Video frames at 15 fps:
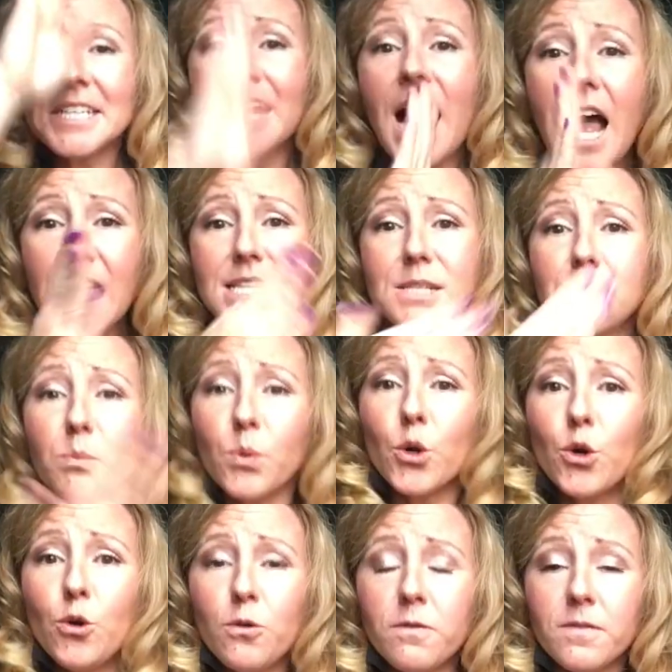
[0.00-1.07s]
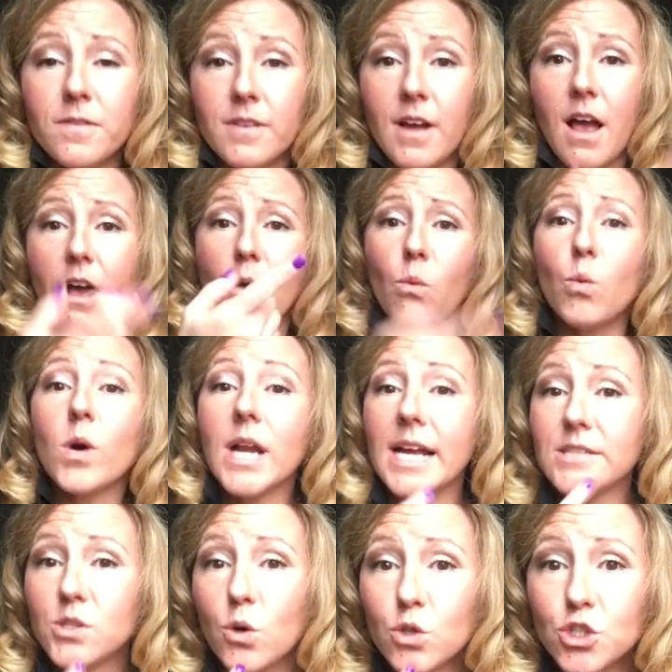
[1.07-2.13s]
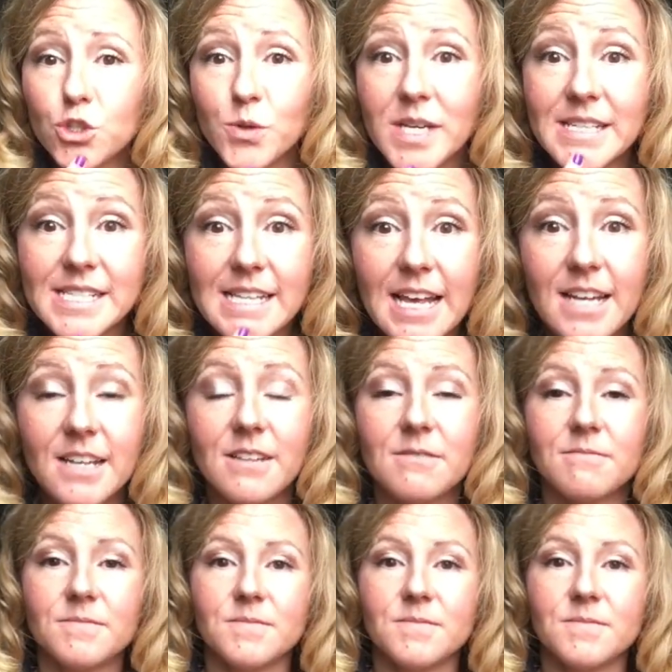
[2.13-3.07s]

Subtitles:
God's proof. What I told you, he said.